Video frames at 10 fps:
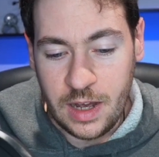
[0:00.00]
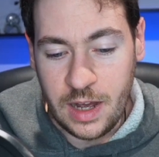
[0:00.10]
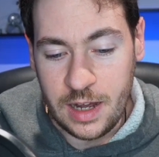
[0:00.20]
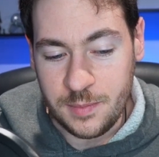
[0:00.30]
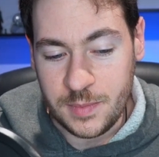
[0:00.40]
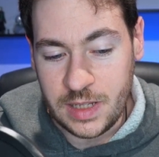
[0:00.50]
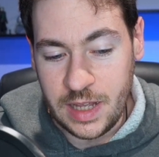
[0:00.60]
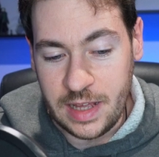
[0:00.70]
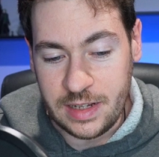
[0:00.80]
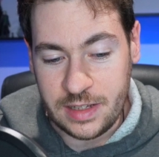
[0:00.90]
Um,
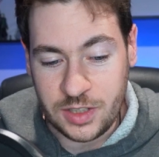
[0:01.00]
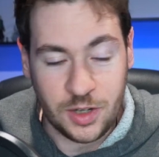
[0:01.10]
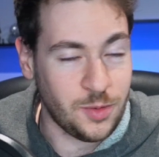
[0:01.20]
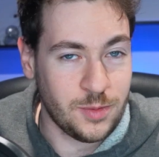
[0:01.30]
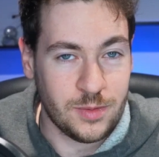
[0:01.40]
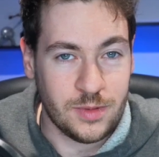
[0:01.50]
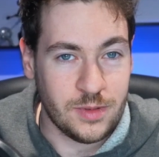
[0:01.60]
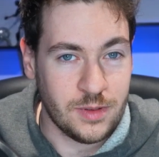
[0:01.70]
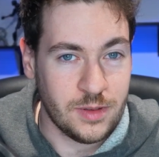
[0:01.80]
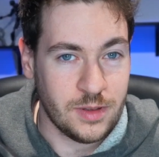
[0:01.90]
and so
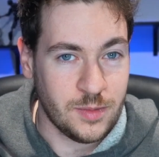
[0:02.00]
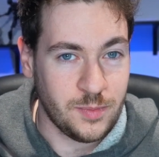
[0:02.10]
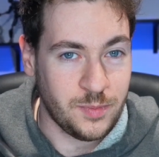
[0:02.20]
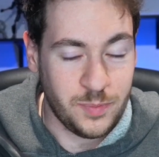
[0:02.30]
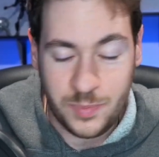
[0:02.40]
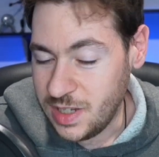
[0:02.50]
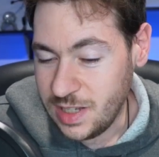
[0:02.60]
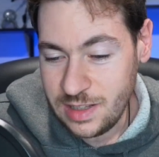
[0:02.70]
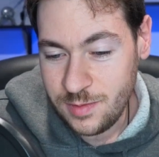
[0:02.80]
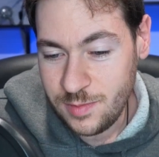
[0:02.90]

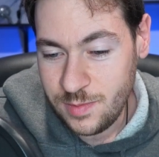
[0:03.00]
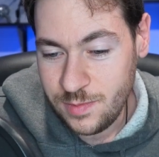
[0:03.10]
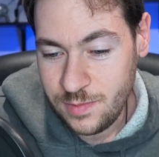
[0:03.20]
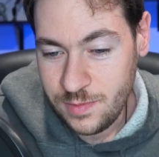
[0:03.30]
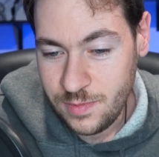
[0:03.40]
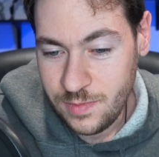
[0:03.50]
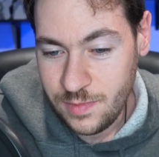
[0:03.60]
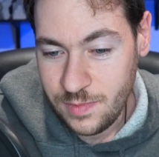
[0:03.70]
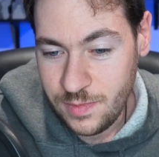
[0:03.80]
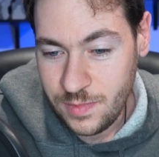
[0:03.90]
being
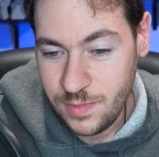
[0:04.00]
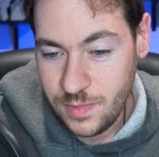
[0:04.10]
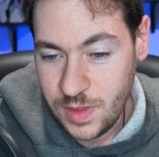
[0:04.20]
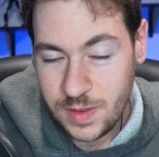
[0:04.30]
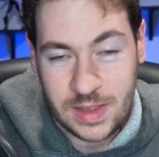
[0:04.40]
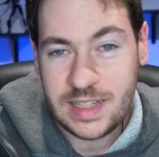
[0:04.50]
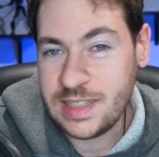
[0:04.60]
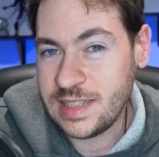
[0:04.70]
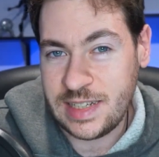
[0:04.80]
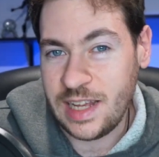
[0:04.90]
the
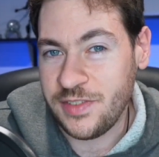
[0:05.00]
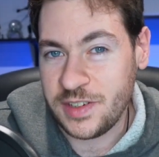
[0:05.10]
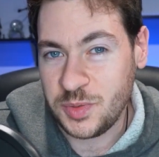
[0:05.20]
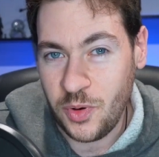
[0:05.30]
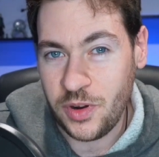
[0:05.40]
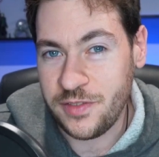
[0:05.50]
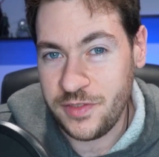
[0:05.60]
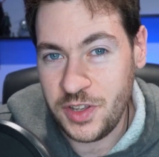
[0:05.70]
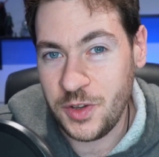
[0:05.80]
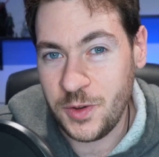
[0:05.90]
least selfish point of
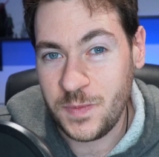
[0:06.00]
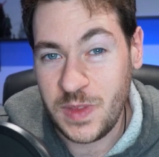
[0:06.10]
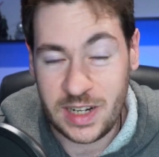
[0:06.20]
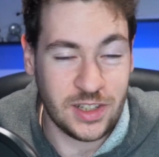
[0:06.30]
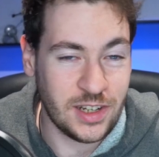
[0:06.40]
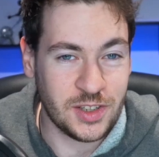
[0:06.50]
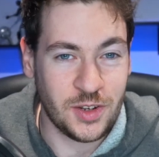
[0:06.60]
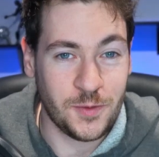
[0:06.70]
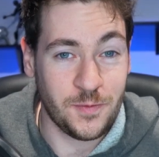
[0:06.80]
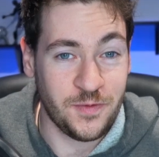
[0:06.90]
view that is
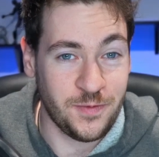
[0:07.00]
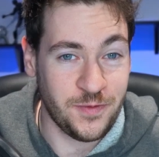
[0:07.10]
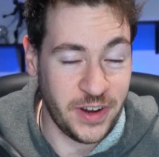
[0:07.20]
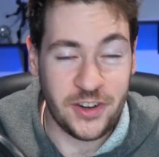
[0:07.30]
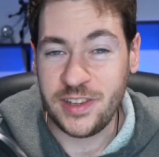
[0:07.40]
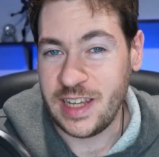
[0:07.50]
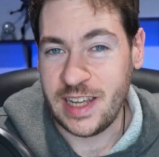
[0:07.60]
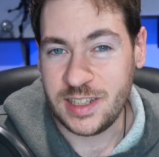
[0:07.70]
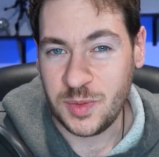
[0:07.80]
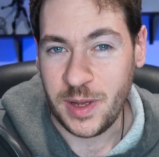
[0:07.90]
also fairly
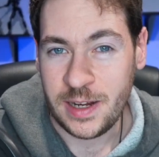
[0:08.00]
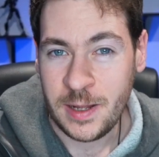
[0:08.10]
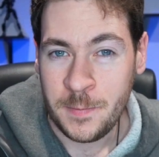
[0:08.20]
intimate,